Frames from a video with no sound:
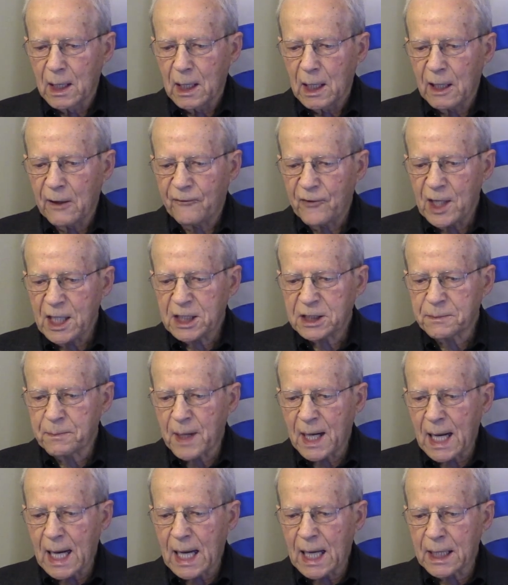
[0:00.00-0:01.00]
If each
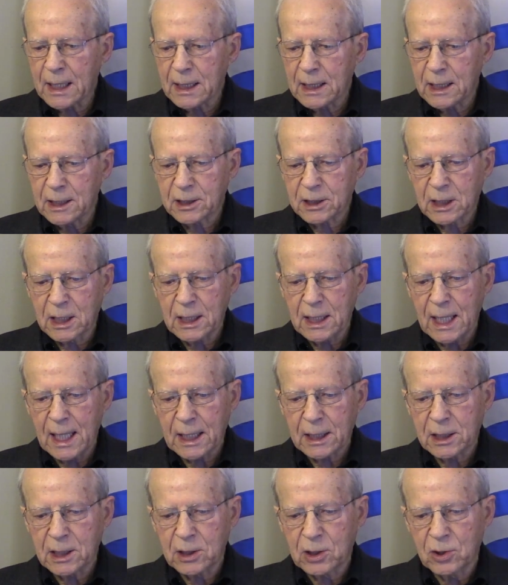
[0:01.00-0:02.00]
bond is
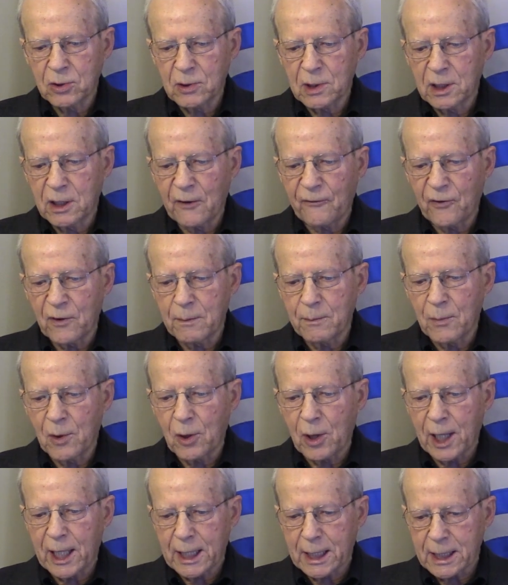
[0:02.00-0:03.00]
connected to a different
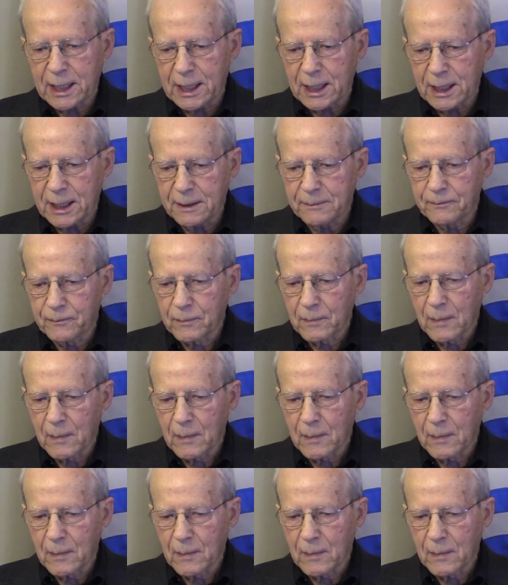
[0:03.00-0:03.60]
moiety,